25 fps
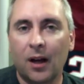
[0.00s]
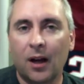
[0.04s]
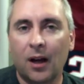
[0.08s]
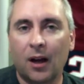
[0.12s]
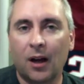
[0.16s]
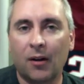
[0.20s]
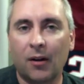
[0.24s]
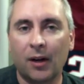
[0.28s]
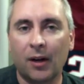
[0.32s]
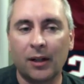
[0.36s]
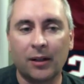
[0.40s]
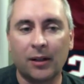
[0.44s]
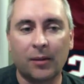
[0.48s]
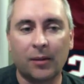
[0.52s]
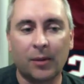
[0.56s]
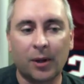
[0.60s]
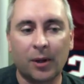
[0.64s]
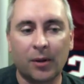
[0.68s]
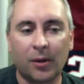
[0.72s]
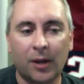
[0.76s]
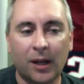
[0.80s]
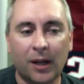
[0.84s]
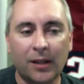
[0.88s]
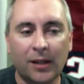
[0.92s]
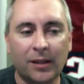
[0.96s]
all right, there we go,
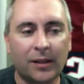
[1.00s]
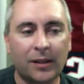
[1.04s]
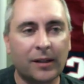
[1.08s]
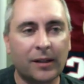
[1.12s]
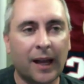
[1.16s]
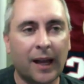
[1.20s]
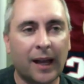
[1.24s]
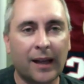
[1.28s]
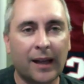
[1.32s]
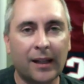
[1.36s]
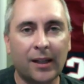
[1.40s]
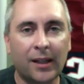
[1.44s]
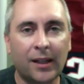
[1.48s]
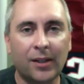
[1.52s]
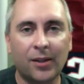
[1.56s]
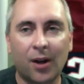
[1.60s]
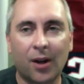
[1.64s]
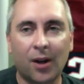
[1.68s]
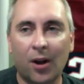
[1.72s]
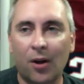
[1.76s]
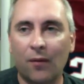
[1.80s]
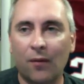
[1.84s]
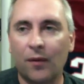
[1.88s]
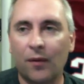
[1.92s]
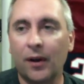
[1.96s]
guys. That is
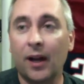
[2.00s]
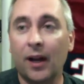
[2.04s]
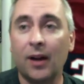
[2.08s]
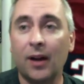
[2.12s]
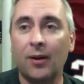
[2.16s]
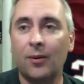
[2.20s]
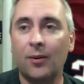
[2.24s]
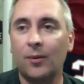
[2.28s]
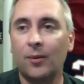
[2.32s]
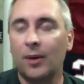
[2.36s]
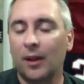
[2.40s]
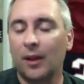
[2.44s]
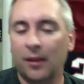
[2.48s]
all for now.